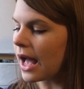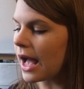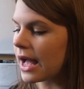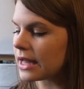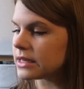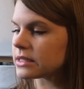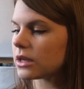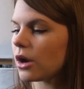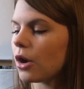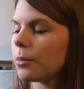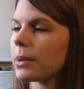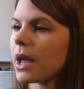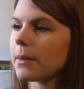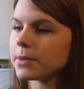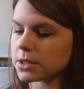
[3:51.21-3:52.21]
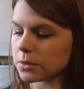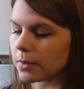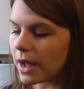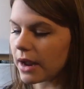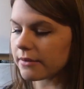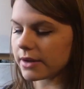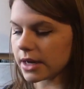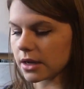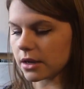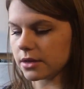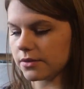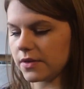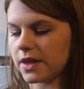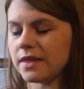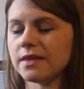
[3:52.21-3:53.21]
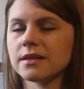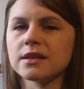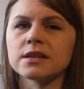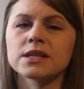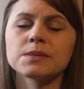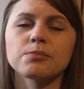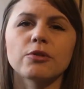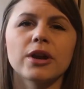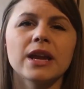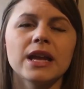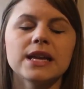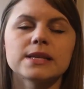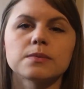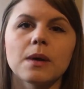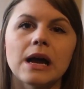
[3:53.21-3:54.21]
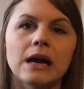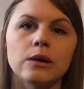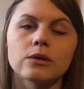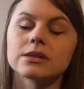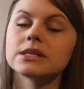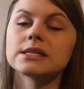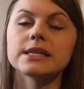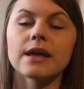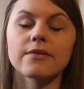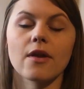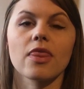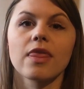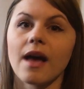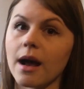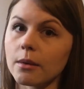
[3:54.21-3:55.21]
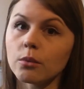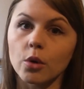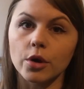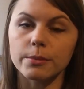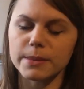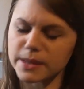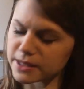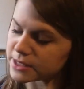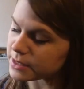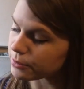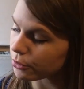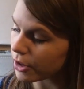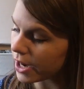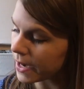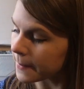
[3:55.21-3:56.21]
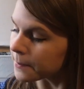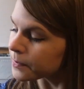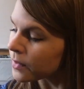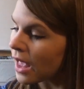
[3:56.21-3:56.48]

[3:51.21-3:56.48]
and I'll be able to wear it kind of in the spring as well, because it's never that warm in the spring,